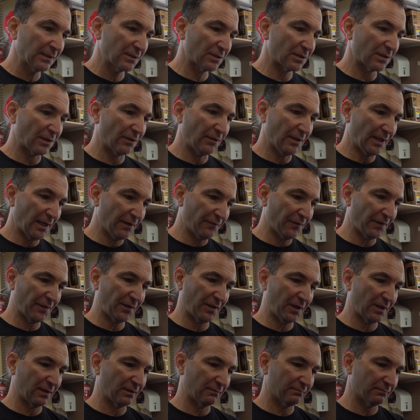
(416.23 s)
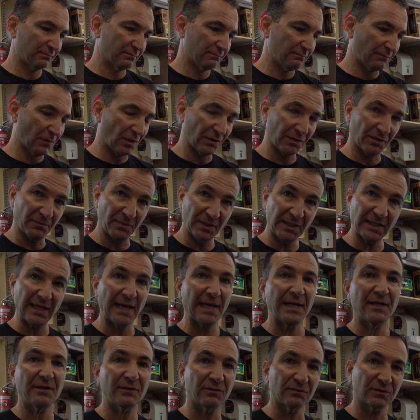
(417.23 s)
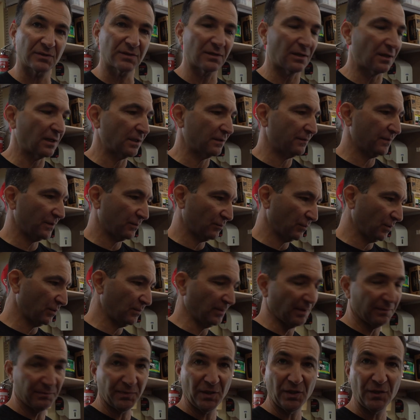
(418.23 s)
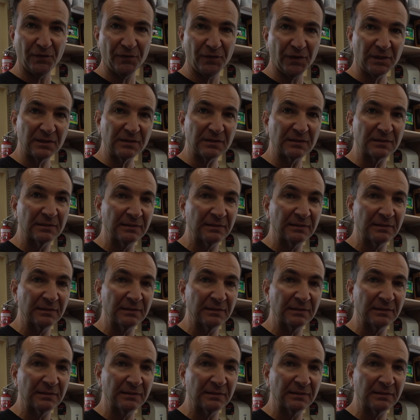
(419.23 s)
So everything on the mechanical side of it will be perfect,